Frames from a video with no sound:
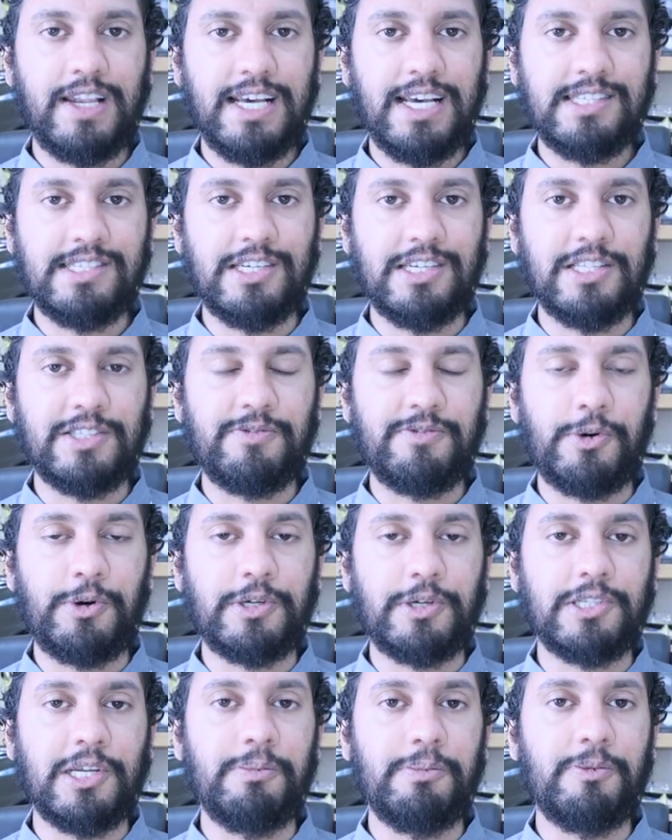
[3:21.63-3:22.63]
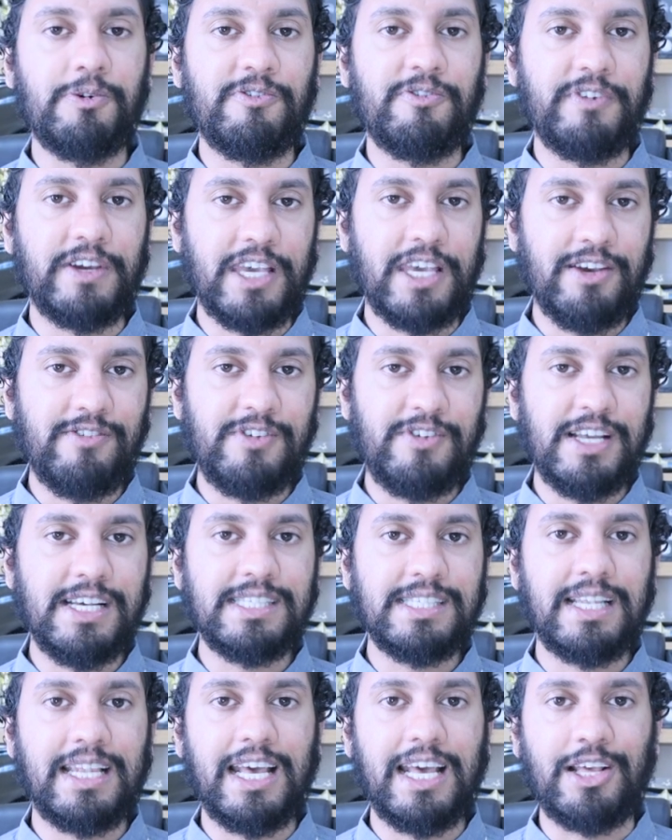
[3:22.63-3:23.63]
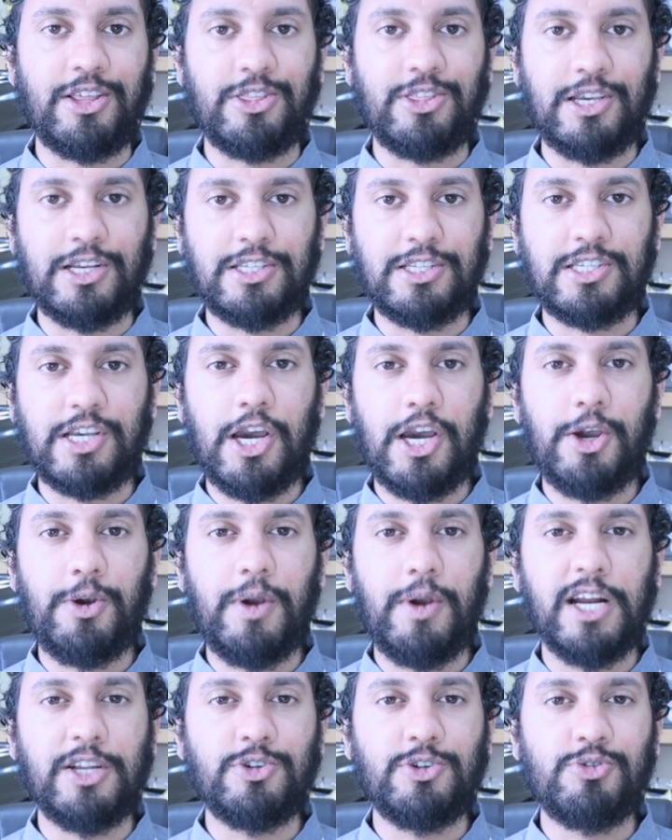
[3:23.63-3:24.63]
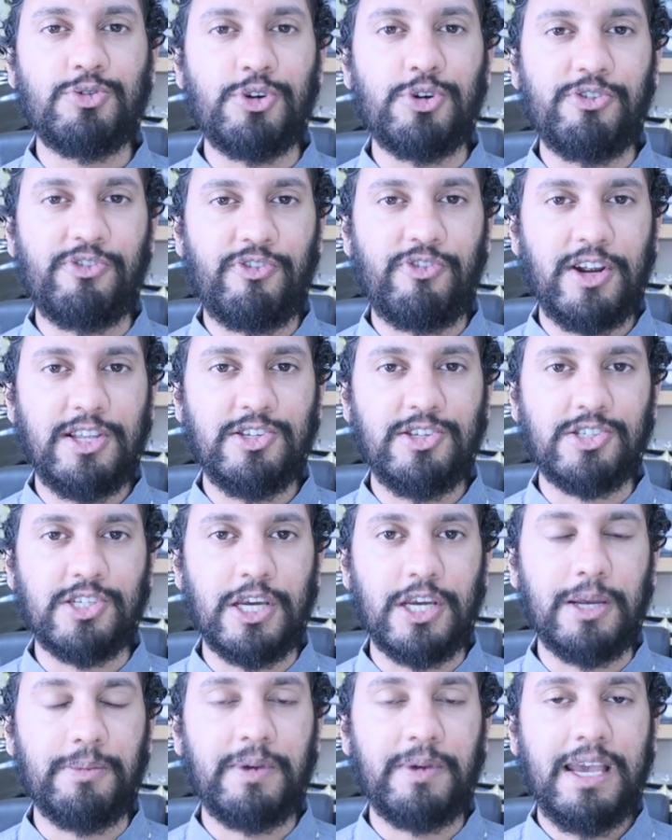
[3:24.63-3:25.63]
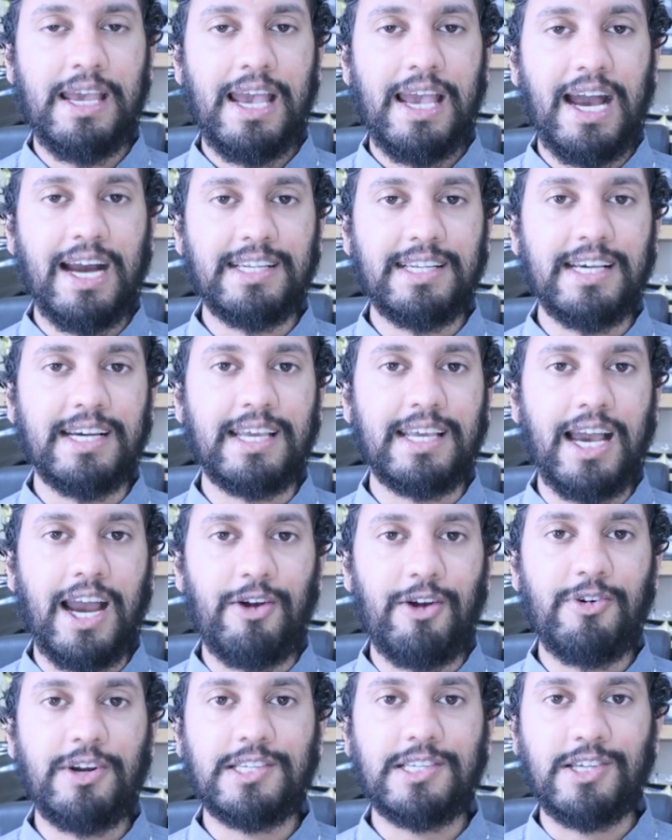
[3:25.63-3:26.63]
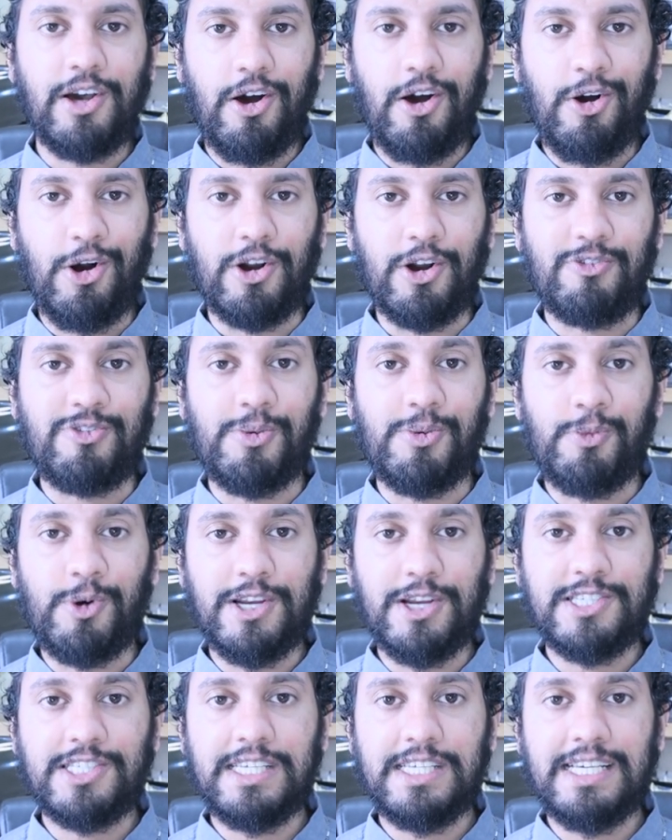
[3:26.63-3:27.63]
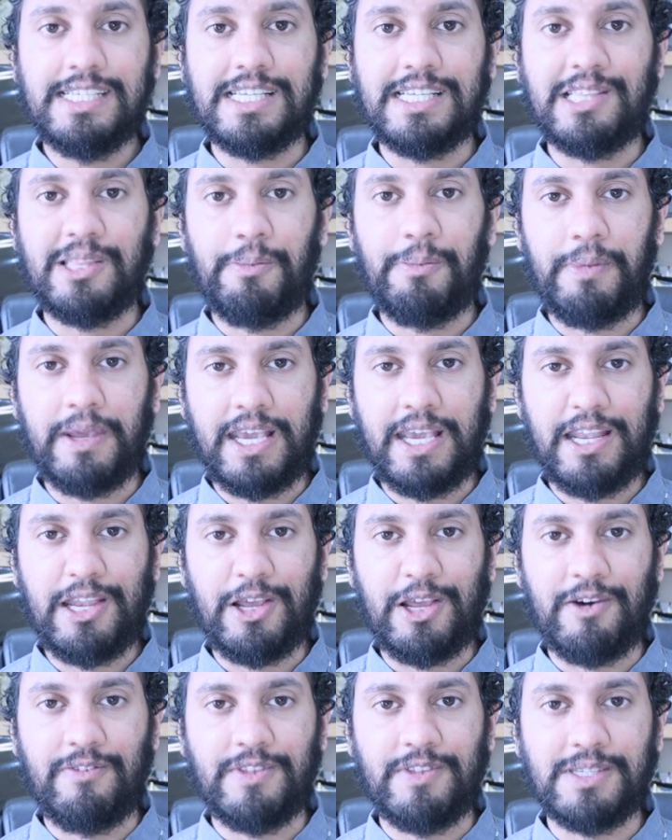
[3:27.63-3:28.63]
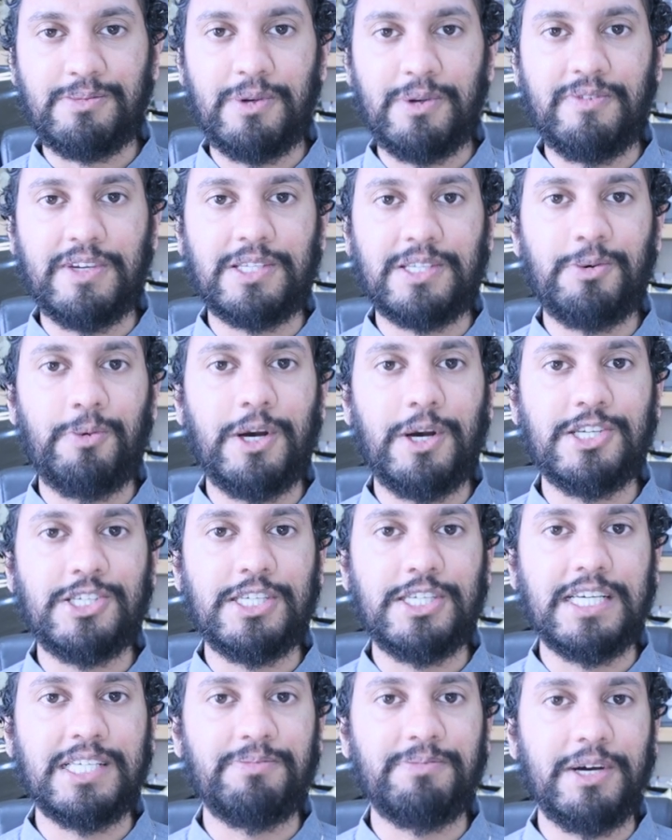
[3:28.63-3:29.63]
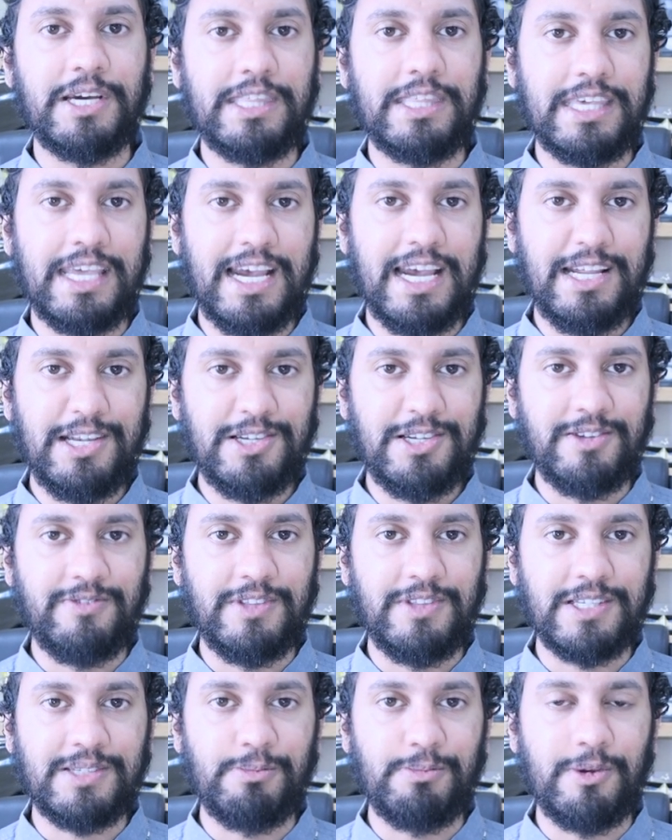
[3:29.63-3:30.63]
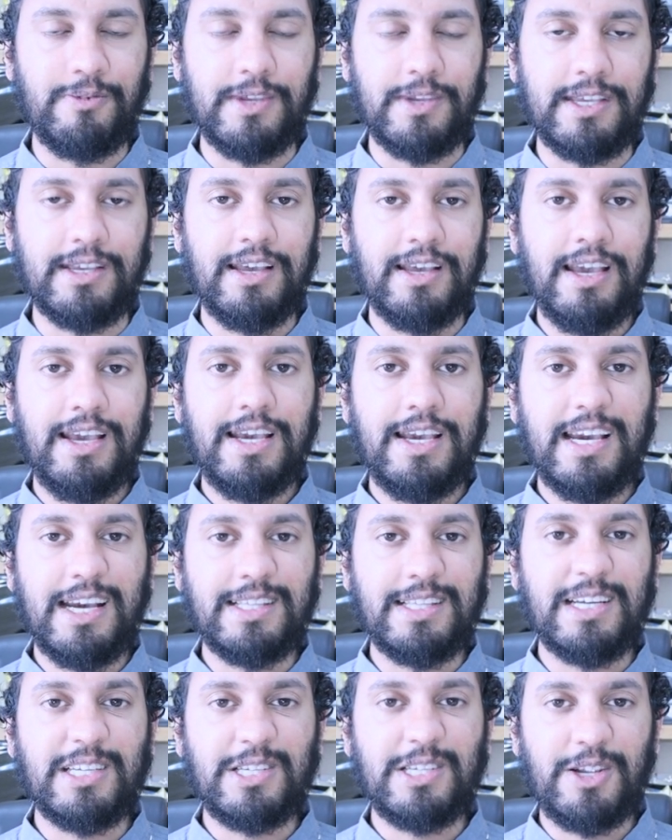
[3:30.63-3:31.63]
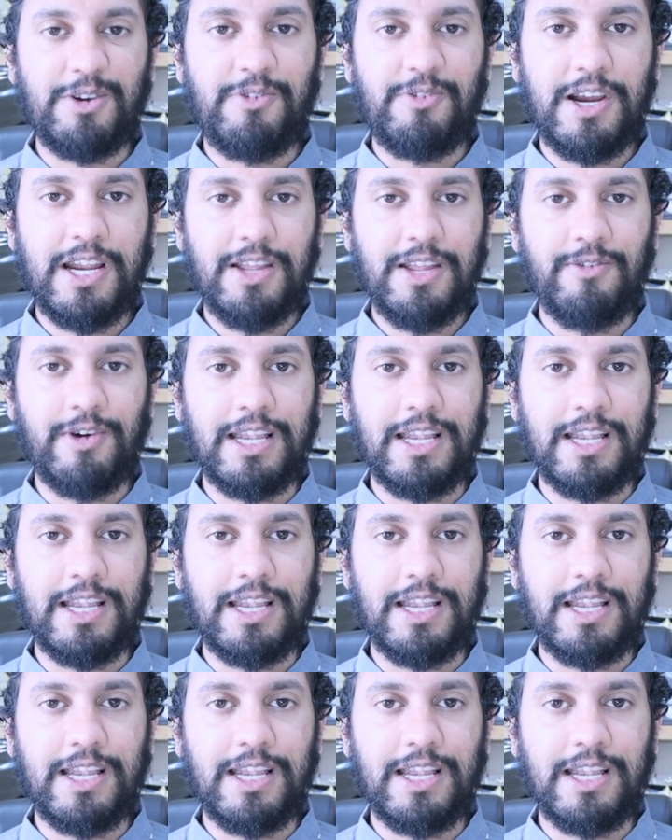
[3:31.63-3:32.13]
lessons, for example, forgiveness, letting things go, and true friendship. And her character arc, from where she is in the beginning of this movie to where she is by the end of this movie, is actually really,